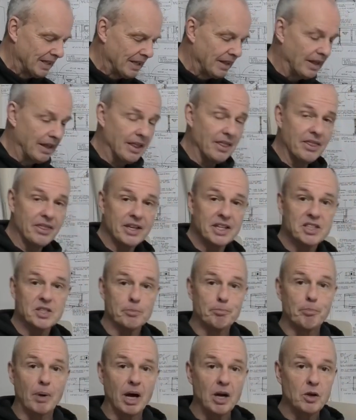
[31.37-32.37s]
These are
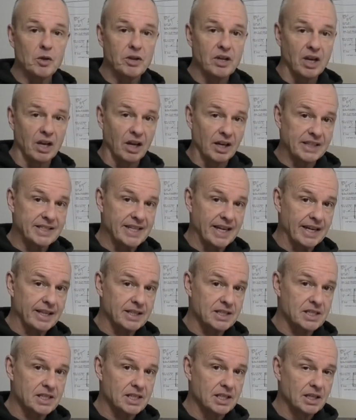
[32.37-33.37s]
both
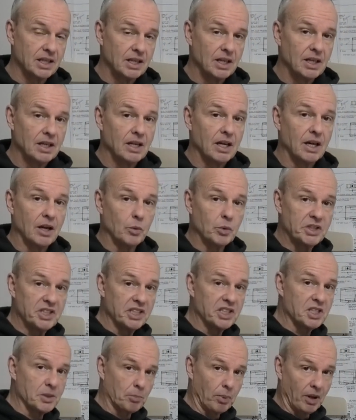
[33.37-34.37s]
Lightex, uh, which
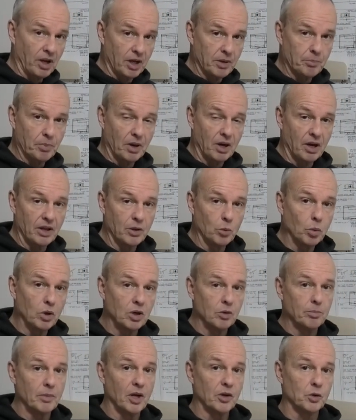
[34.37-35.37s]
is supplied by the
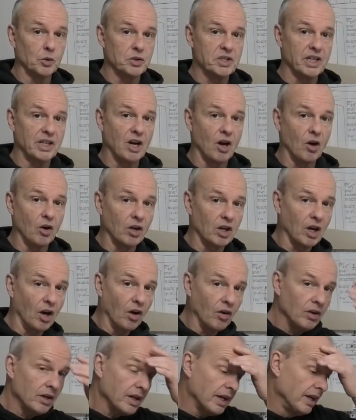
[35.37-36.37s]
World Models in Hong
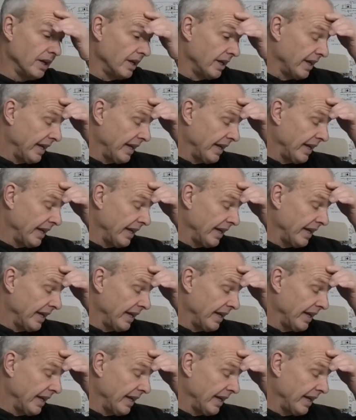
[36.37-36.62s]
Kong.